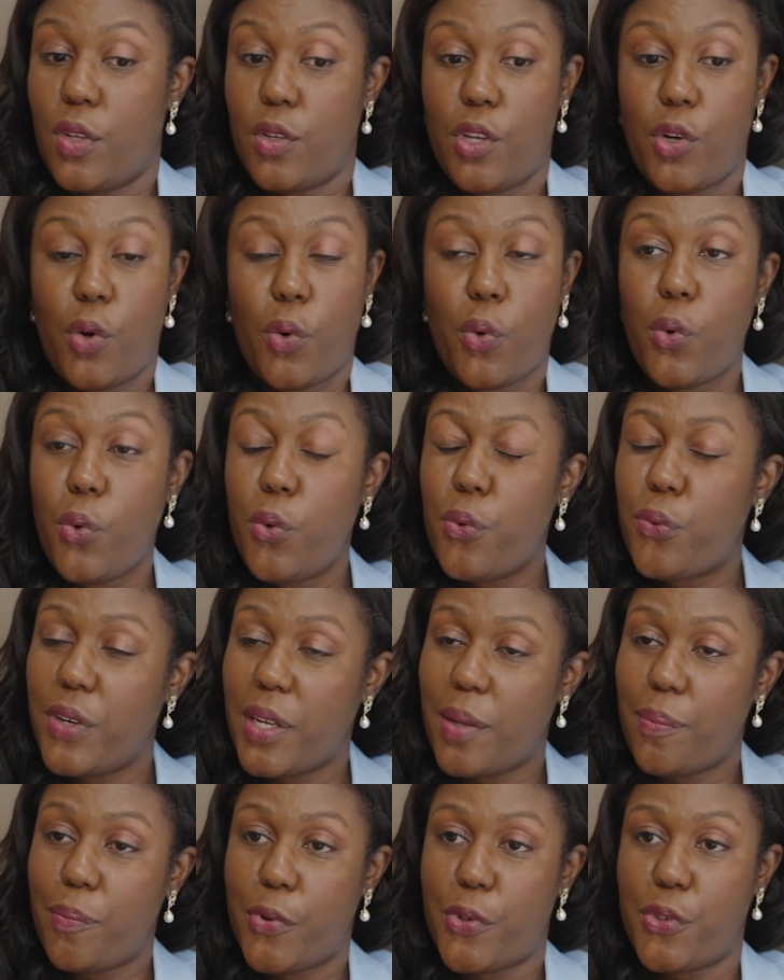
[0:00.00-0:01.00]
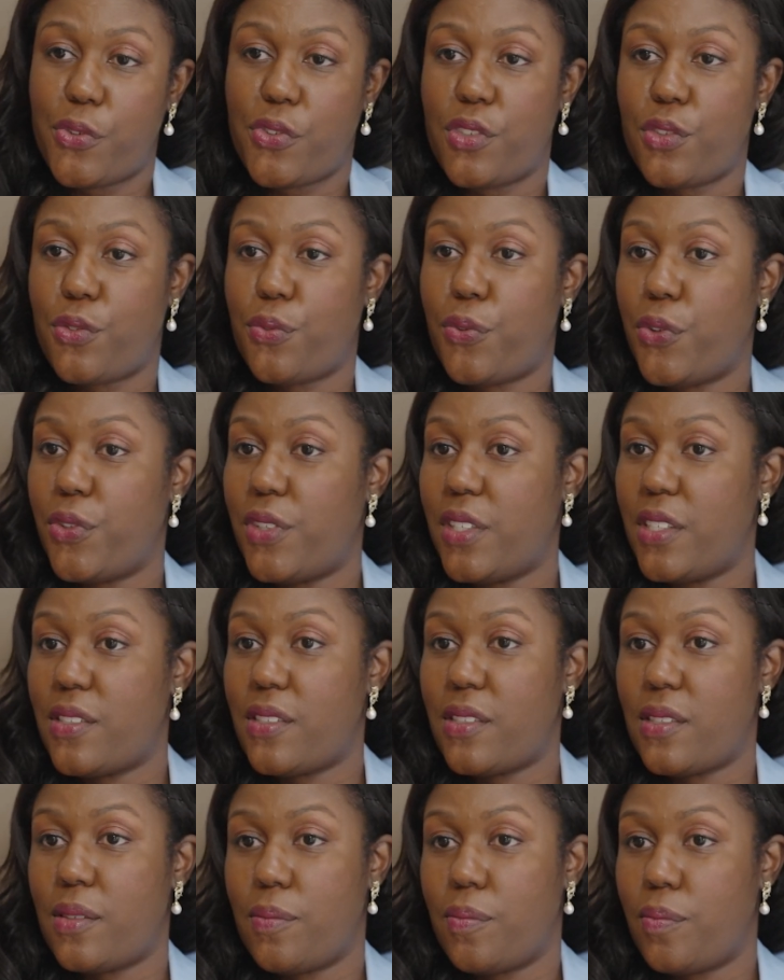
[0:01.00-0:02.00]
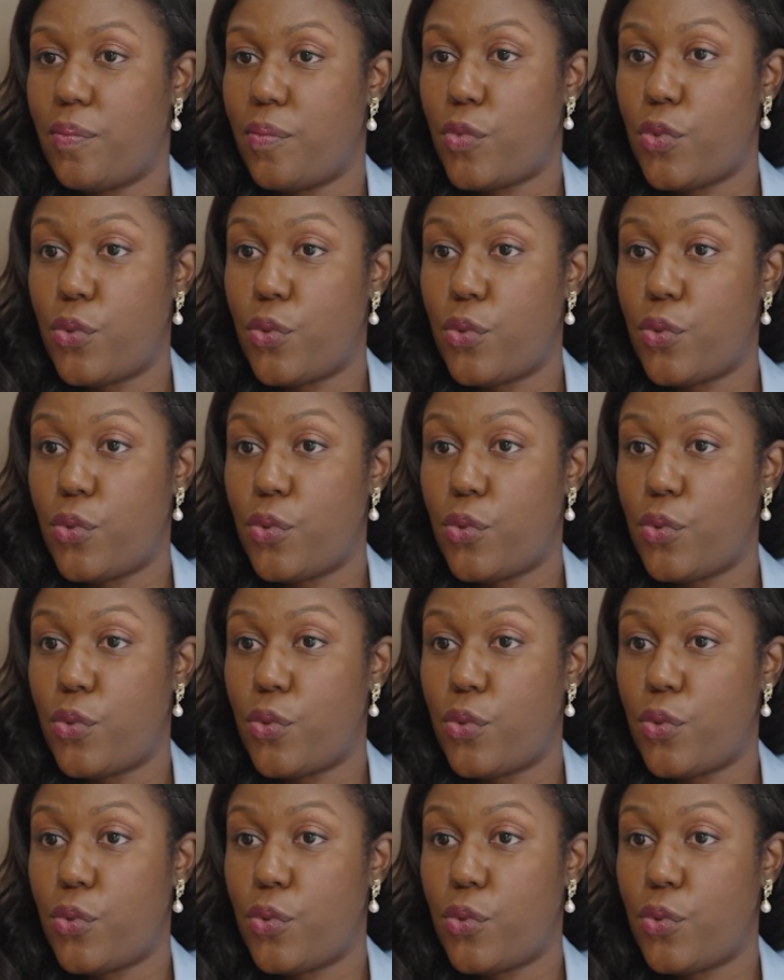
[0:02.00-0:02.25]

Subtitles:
you know, who reimburses for these